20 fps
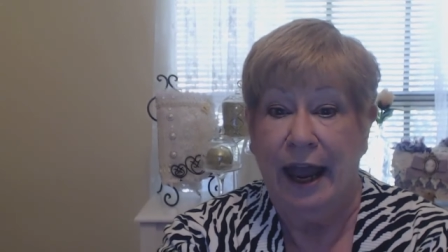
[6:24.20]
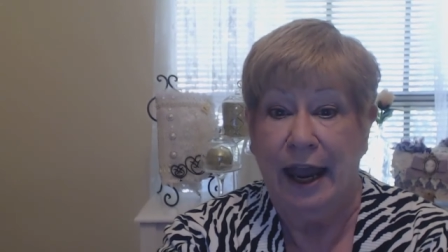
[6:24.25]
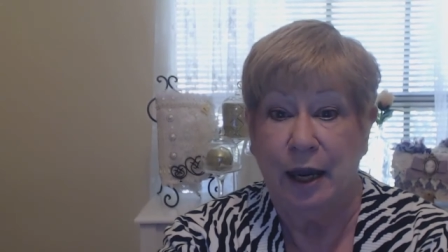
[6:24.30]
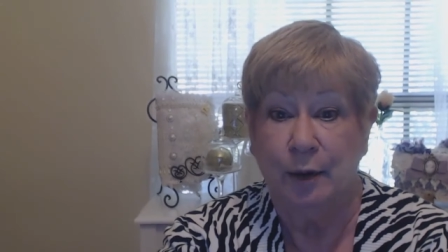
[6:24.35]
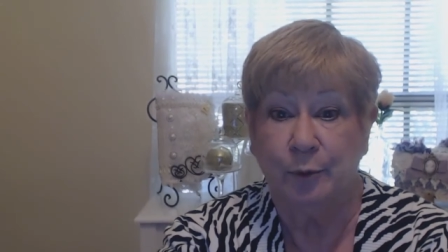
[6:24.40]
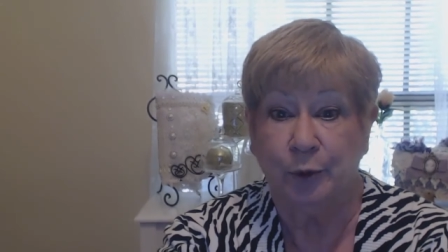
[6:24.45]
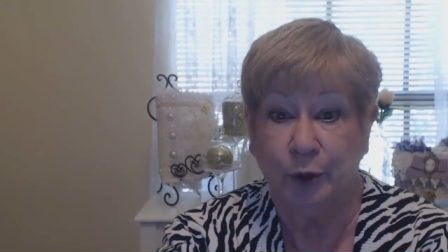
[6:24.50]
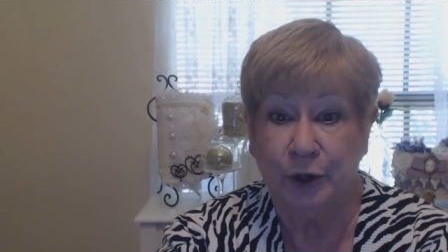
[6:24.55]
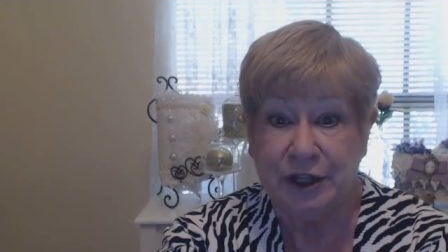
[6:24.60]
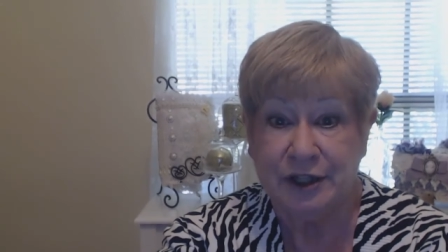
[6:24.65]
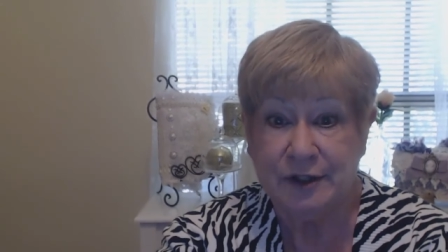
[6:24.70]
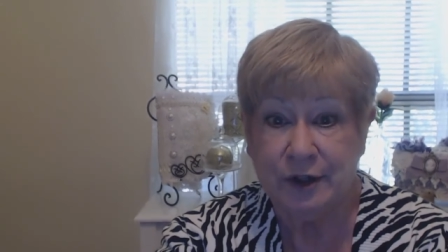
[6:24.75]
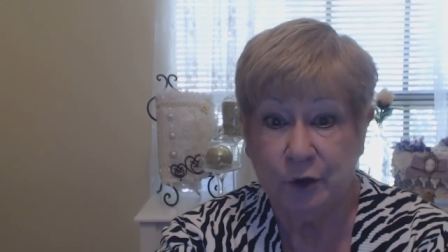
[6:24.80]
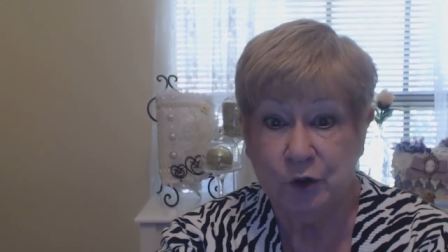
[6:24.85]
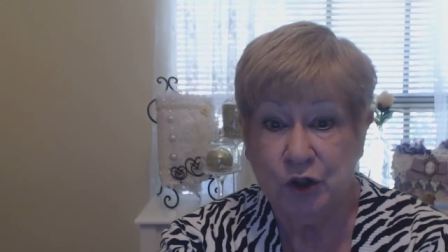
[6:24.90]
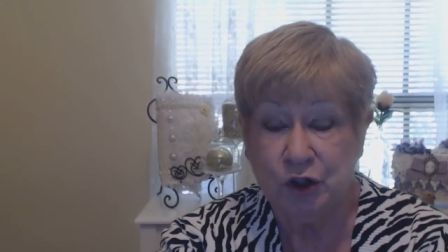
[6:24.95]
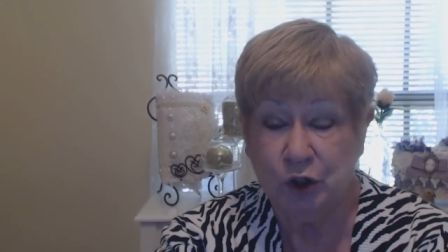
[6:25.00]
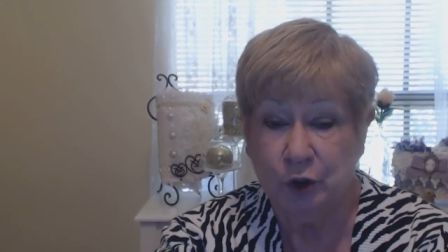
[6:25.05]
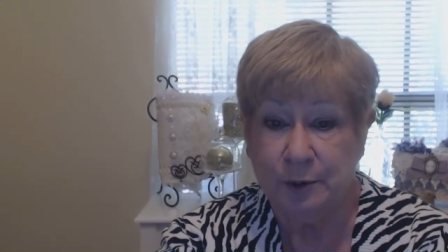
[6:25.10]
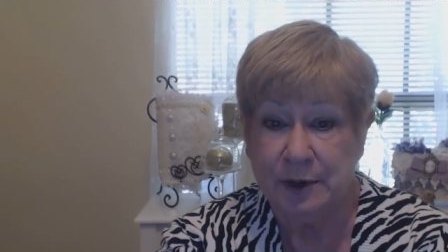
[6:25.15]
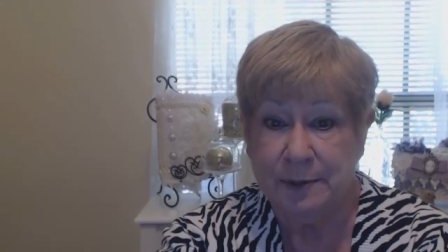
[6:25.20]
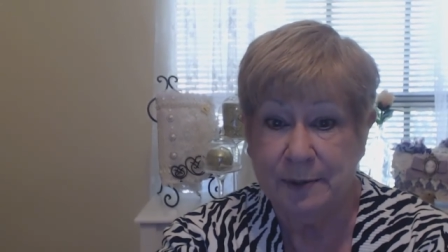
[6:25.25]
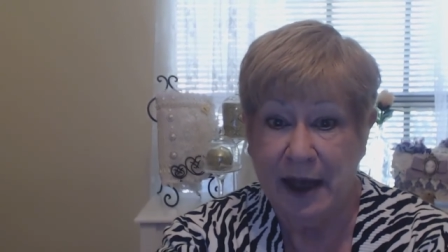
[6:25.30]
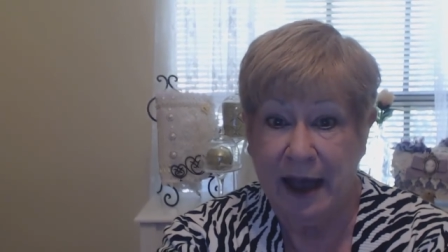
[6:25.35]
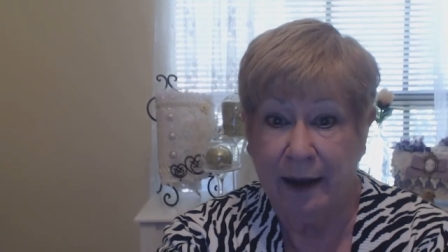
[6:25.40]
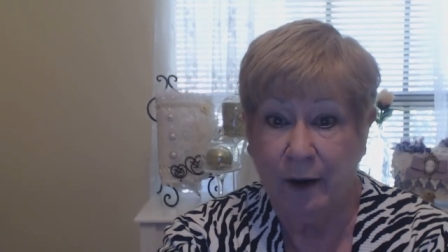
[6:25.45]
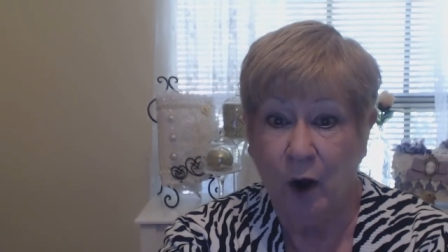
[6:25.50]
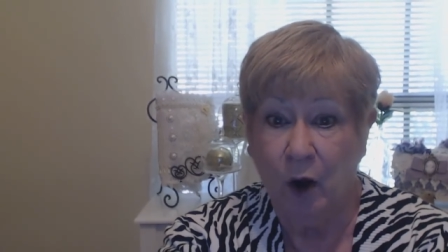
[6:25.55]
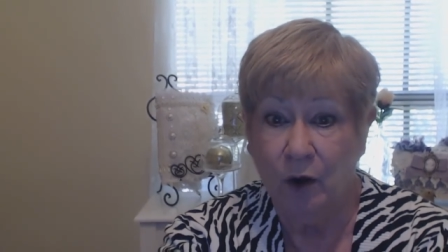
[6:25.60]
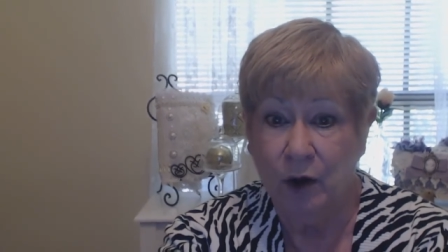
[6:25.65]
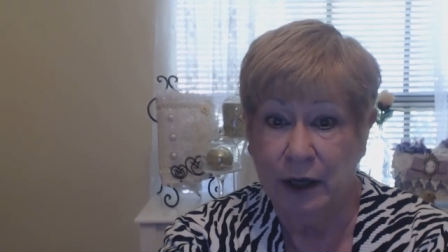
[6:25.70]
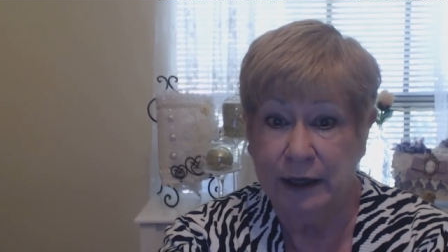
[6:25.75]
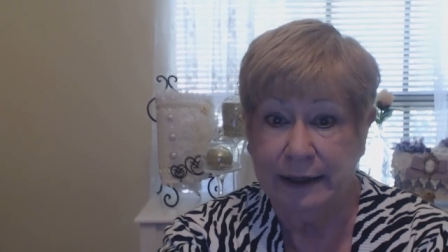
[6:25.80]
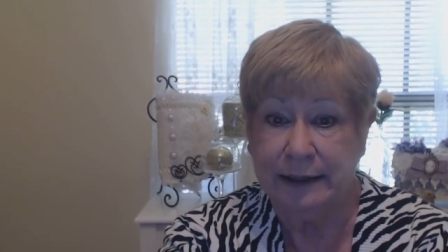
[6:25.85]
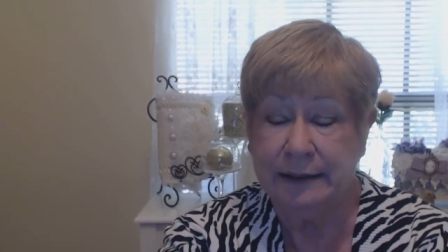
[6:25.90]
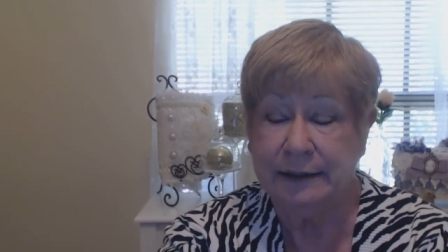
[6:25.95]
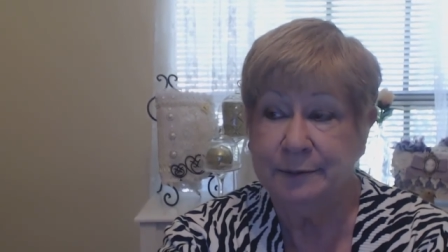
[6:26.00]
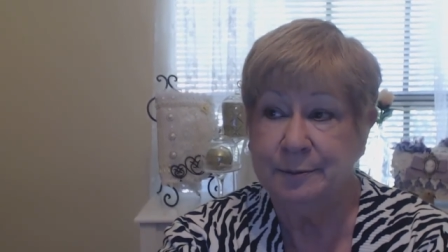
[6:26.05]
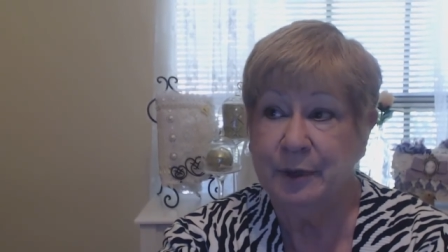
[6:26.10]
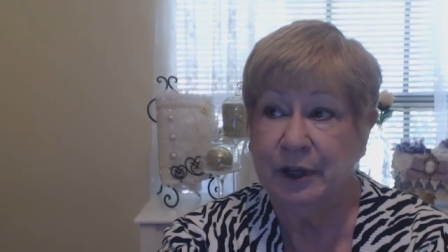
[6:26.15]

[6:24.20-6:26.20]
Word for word: And pretty soon she'll be back on.